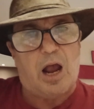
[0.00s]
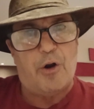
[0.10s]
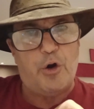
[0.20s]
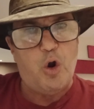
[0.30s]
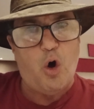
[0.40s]
are
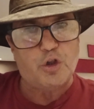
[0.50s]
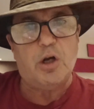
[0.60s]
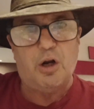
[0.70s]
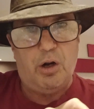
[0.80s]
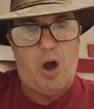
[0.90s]
not
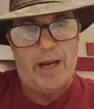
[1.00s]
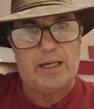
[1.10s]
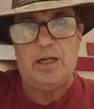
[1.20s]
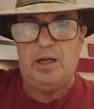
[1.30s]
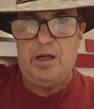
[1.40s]
like
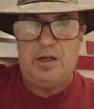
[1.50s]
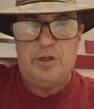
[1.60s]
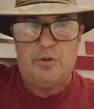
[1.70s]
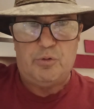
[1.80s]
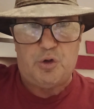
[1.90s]

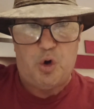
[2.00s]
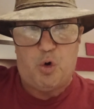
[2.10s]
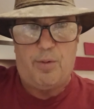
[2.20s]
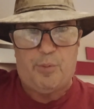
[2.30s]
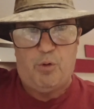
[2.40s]

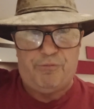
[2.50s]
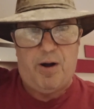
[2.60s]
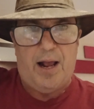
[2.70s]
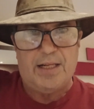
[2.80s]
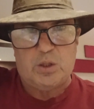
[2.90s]
Europe or
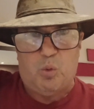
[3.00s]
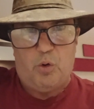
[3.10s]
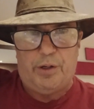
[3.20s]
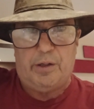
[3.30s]
France or